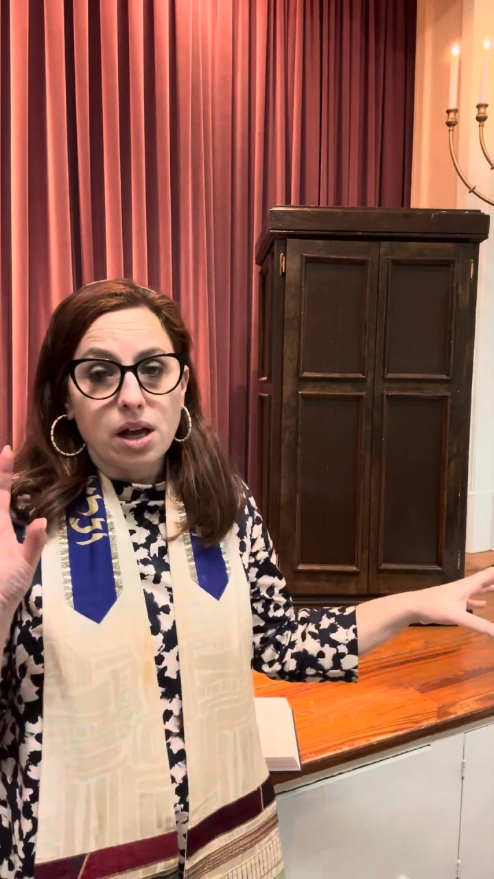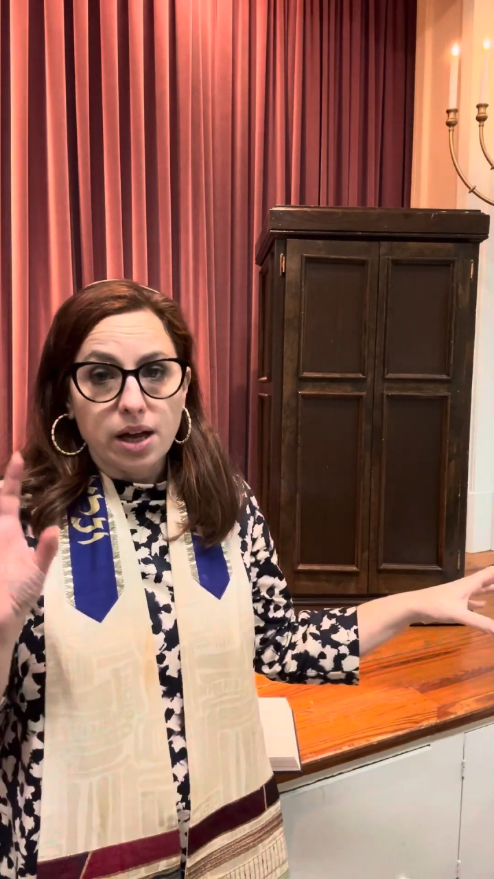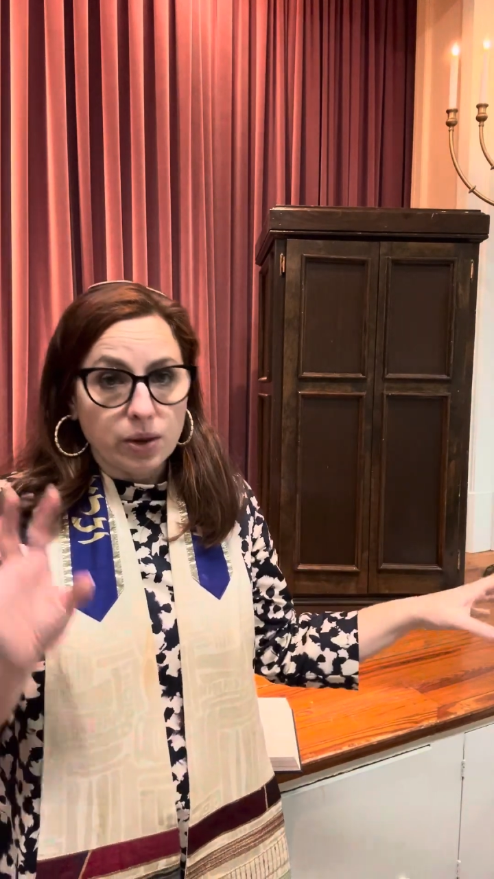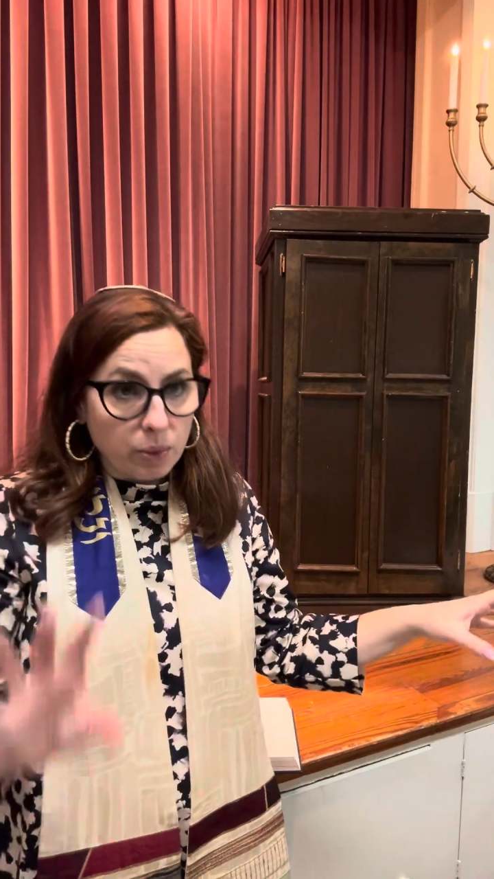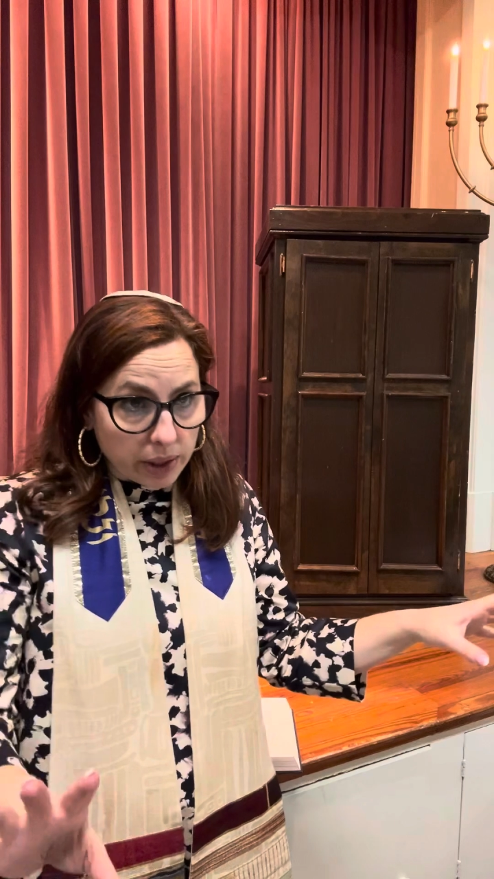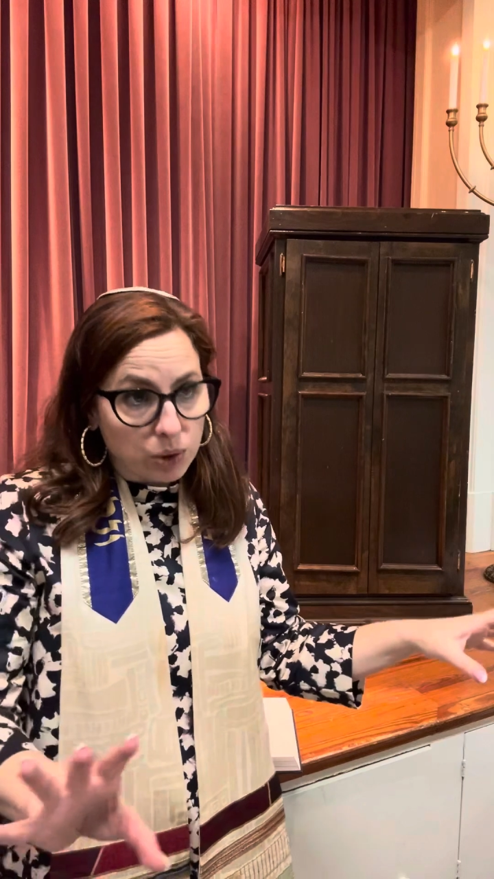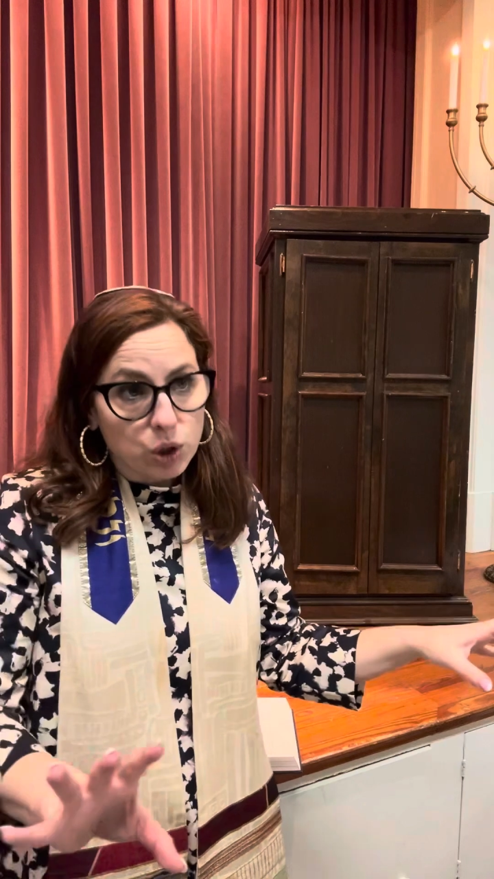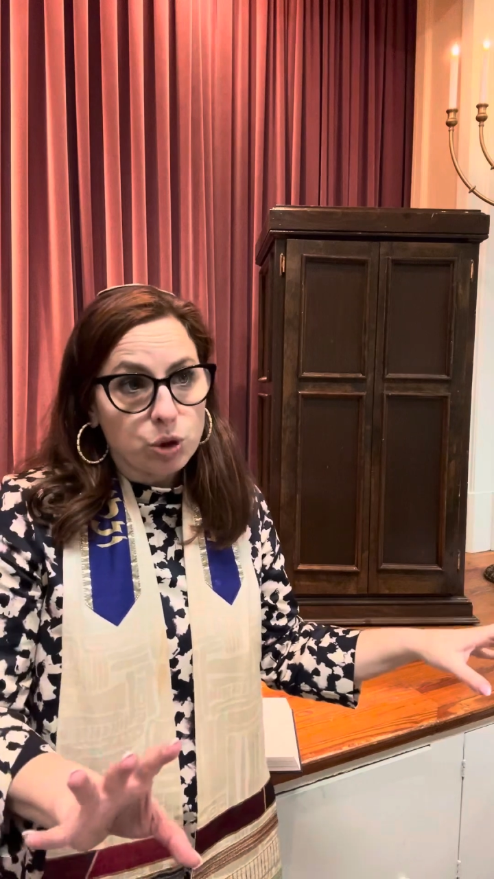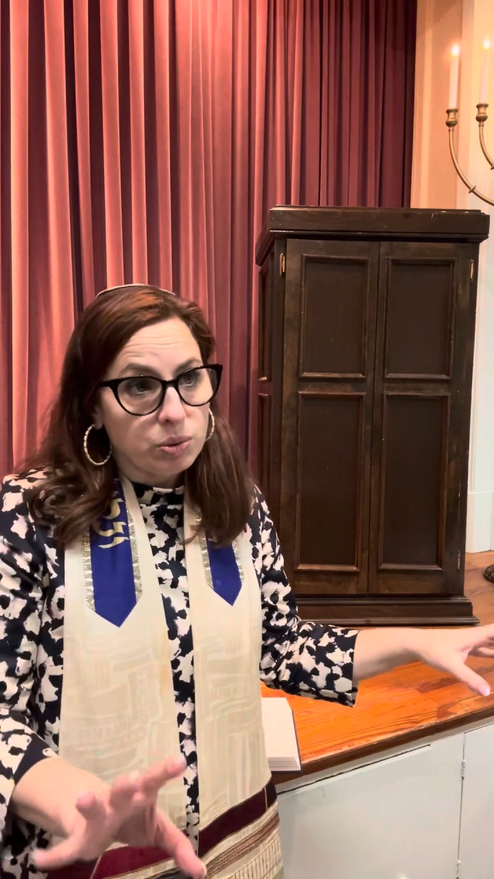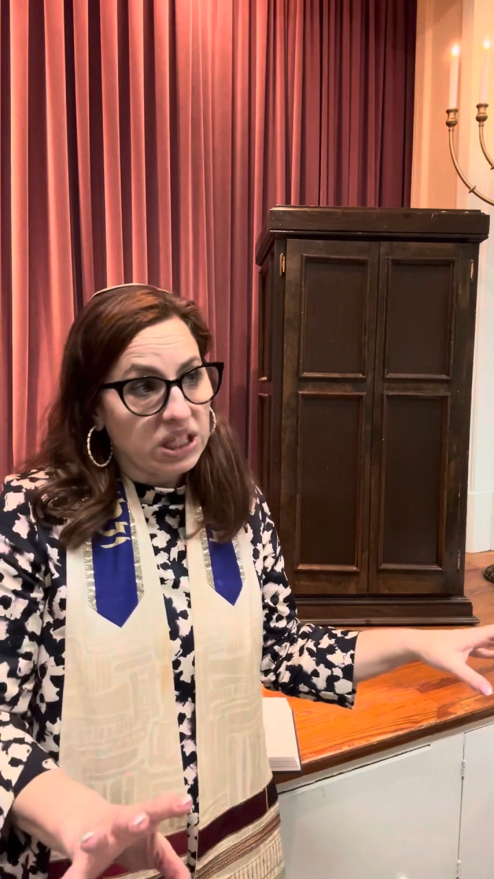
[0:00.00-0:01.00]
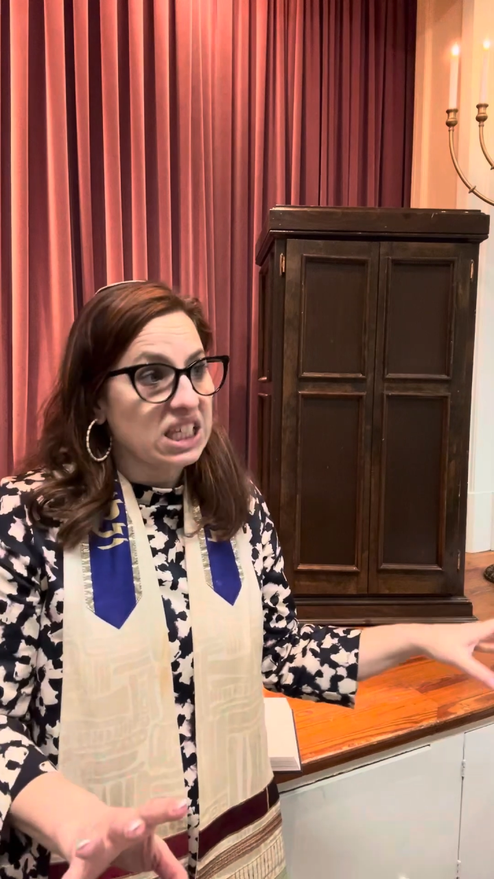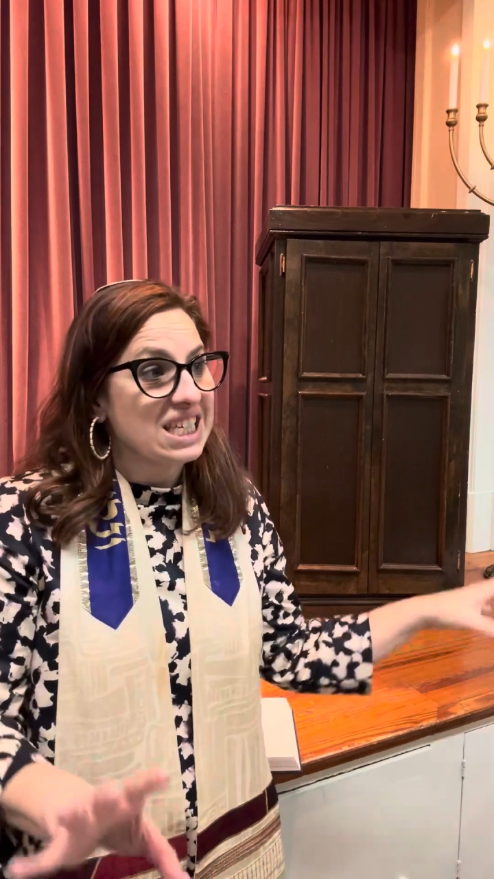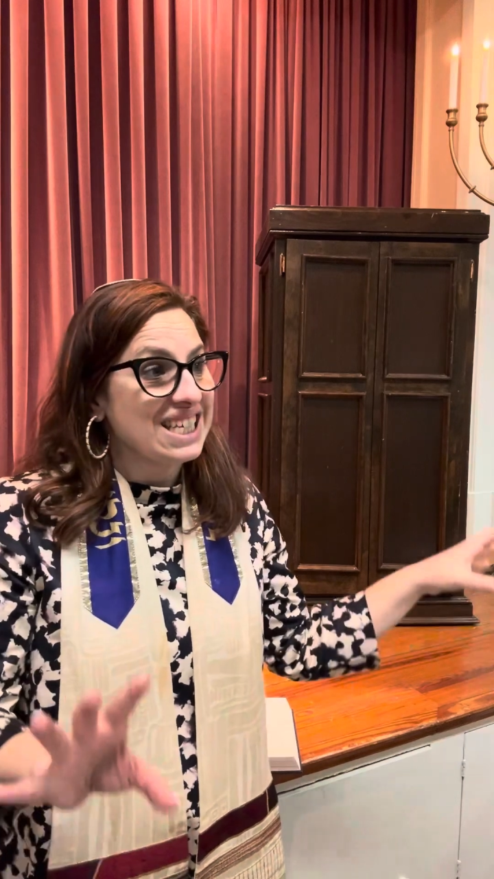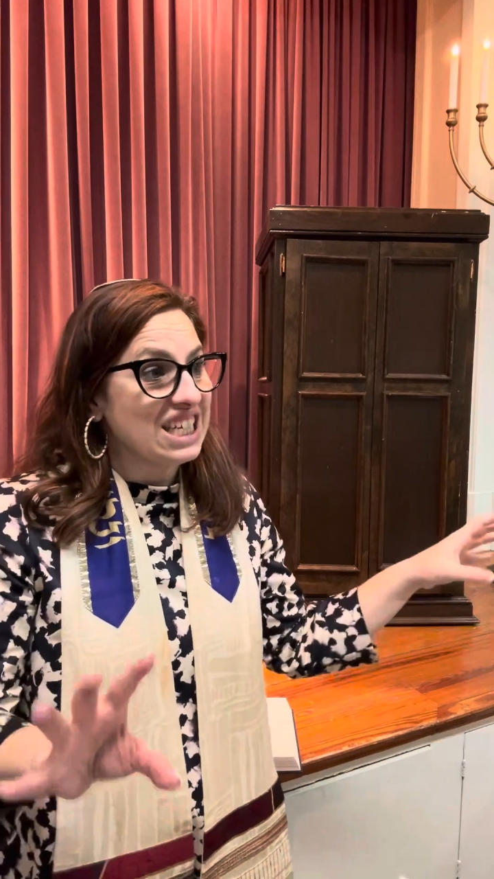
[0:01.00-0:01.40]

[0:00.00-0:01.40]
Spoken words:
and one group is